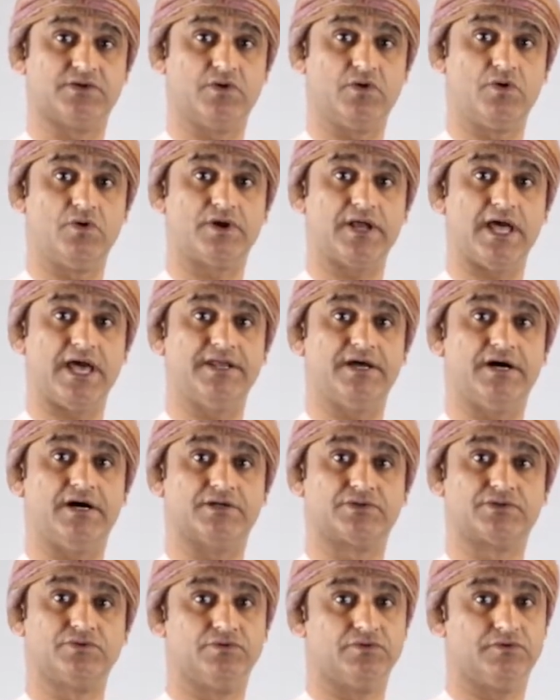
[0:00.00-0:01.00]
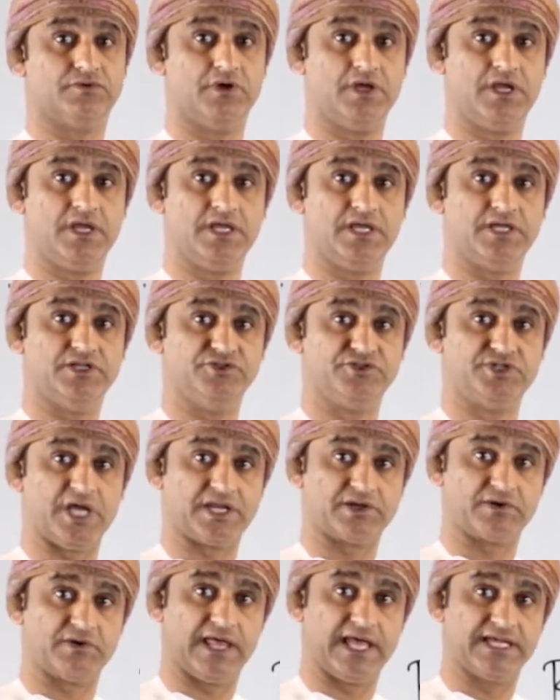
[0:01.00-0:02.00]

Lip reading: or NR2 in general